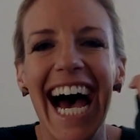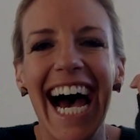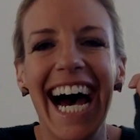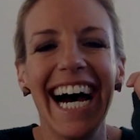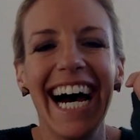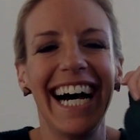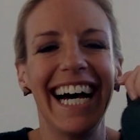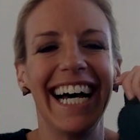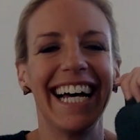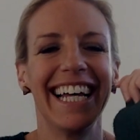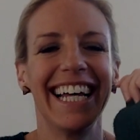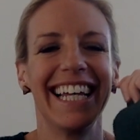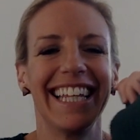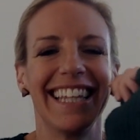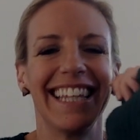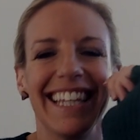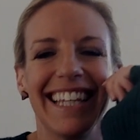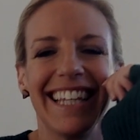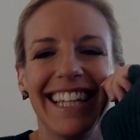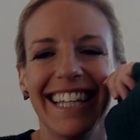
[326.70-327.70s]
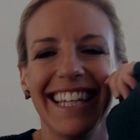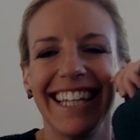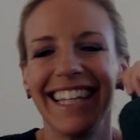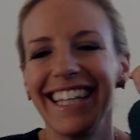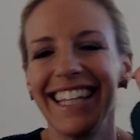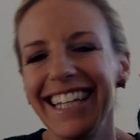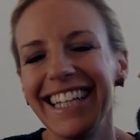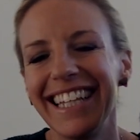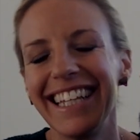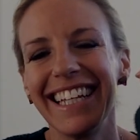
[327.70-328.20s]

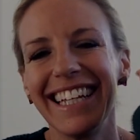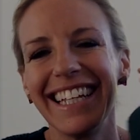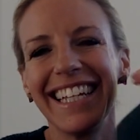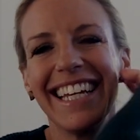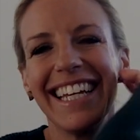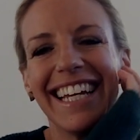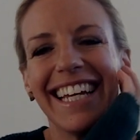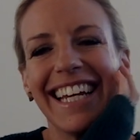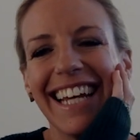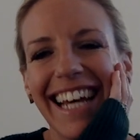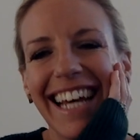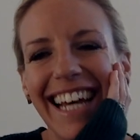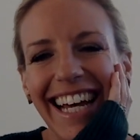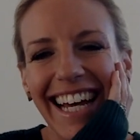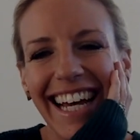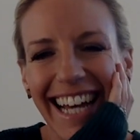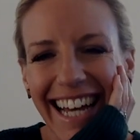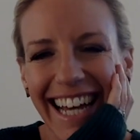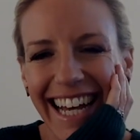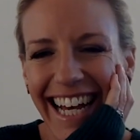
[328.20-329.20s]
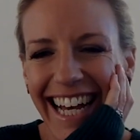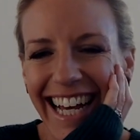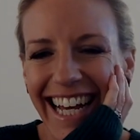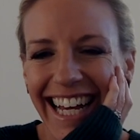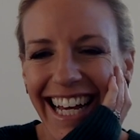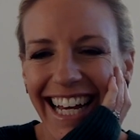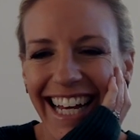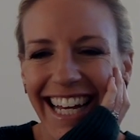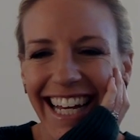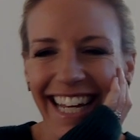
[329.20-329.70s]

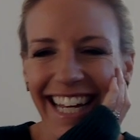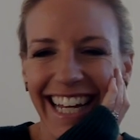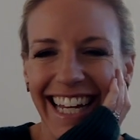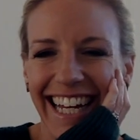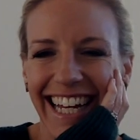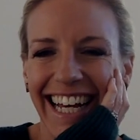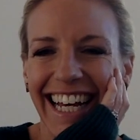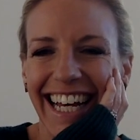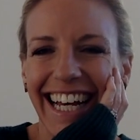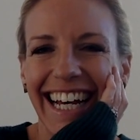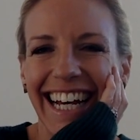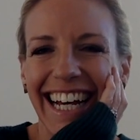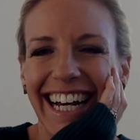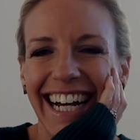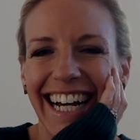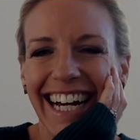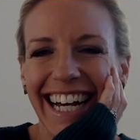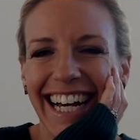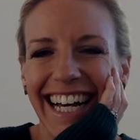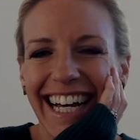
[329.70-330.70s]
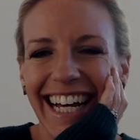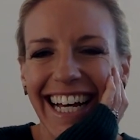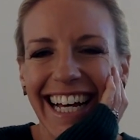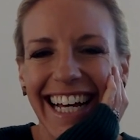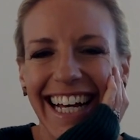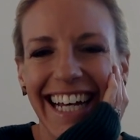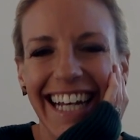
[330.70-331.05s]
(silent)